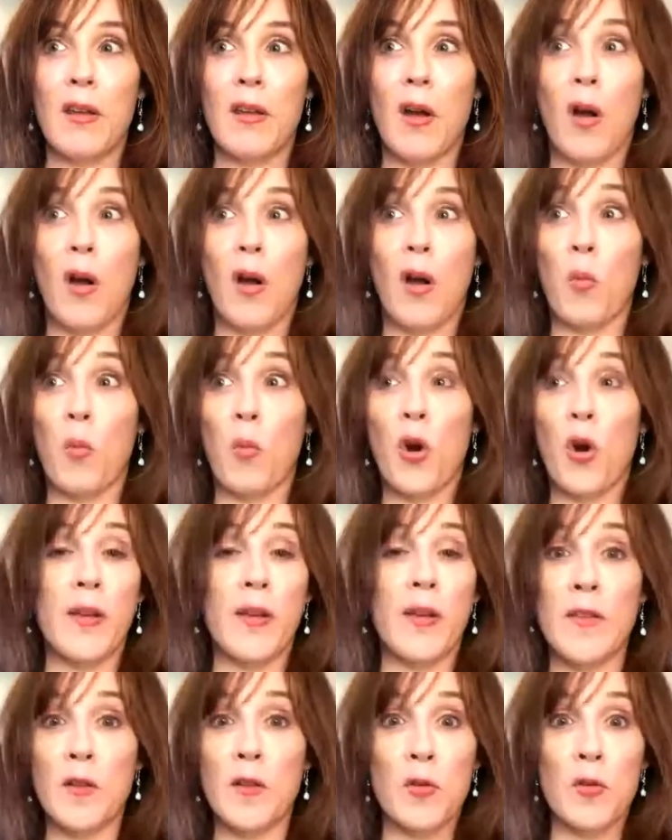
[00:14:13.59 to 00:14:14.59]
are worried
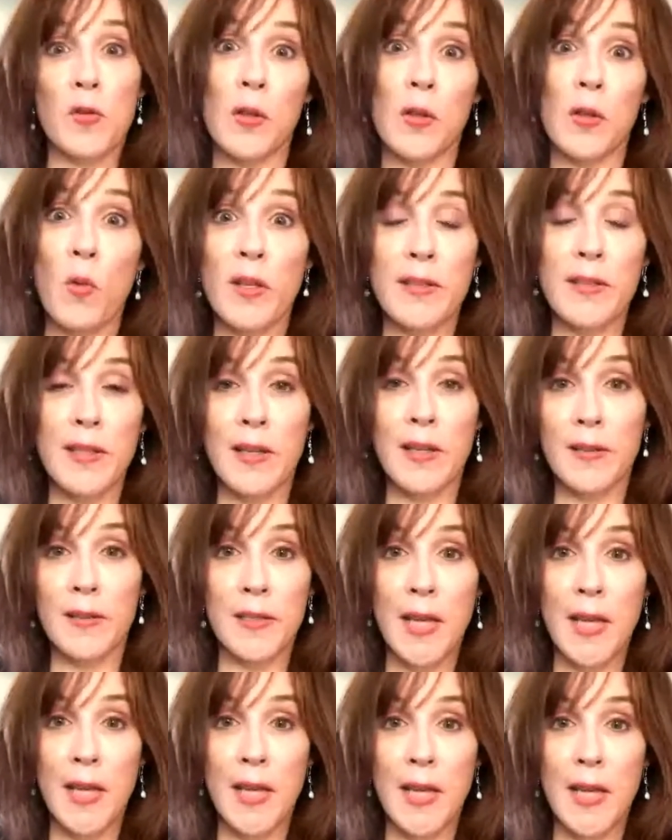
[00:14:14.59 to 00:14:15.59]
that there's only one seat at the
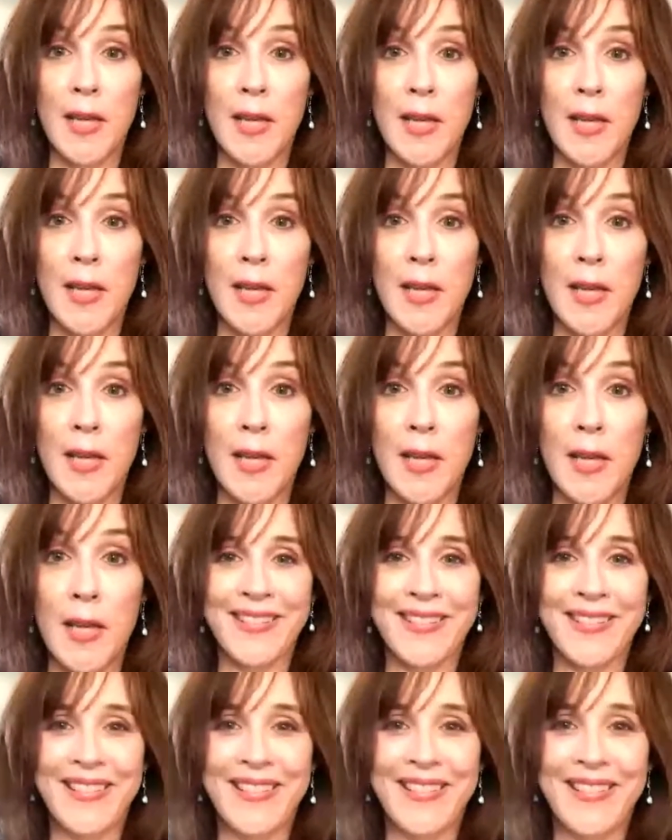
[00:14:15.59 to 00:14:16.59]
table for us.